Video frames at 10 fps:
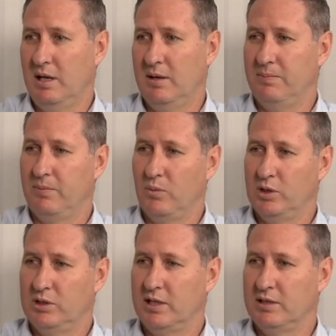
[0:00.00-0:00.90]
um,
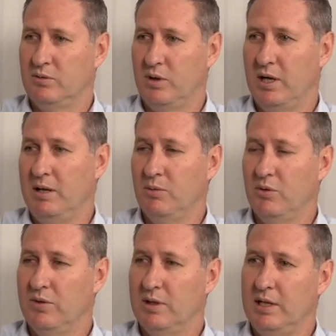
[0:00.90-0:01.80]
which doesn't really
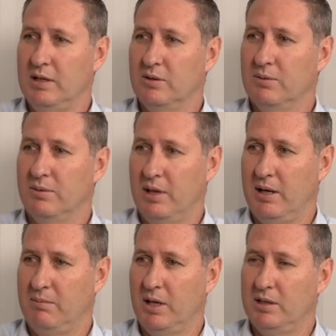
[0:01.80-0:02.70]
move the needle
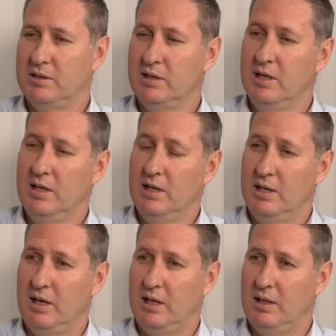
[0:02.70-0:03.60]
that much.
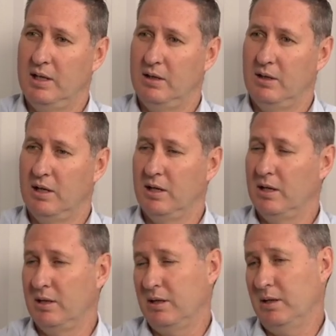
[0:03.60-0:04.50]
And then,
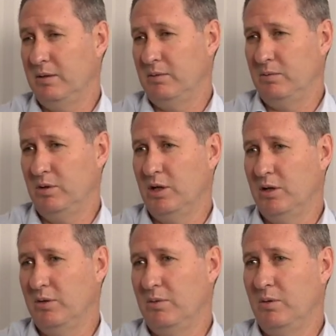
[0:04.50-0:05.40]
uh, you
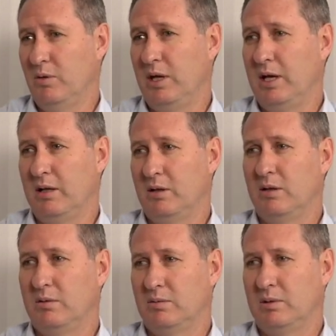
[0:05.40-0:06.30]
know, looking at
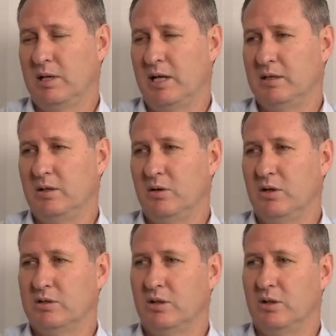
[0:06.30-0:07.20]
cutting
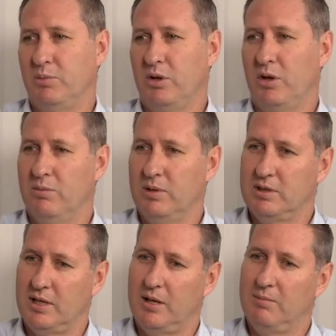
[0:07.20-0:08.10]
costs on the procurement
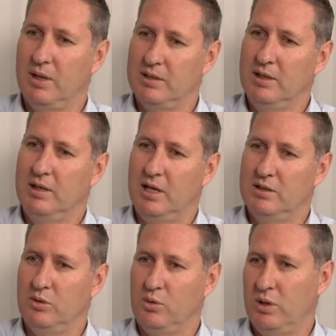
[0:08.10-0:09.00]
side. But
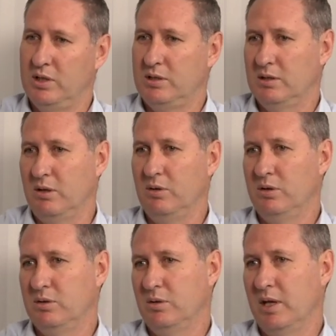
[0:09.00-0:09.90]
as your question
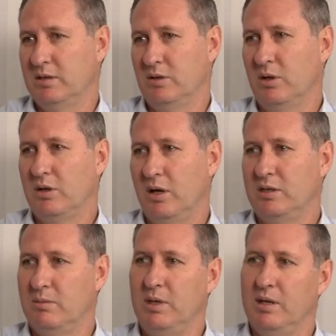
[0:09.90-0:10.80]
alluded to, that's not going
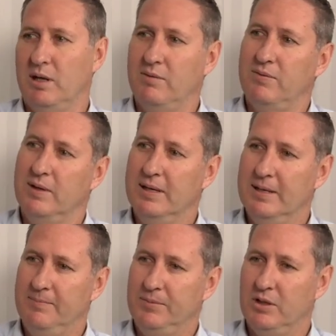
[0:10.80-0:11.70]
to be enough
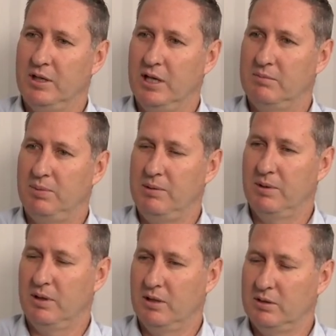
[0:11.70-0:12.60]
to get people,